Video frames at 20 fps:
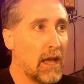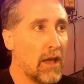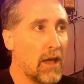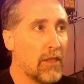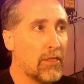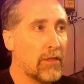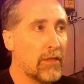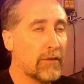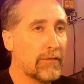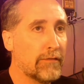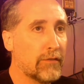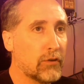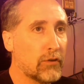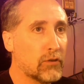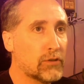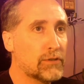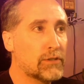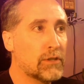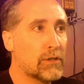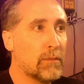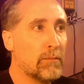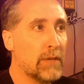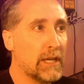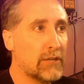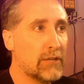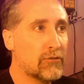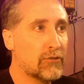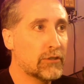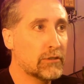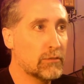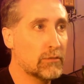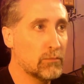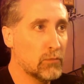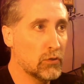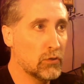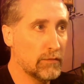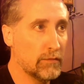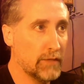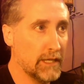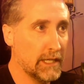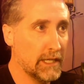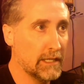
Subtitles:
the first Matrix movie.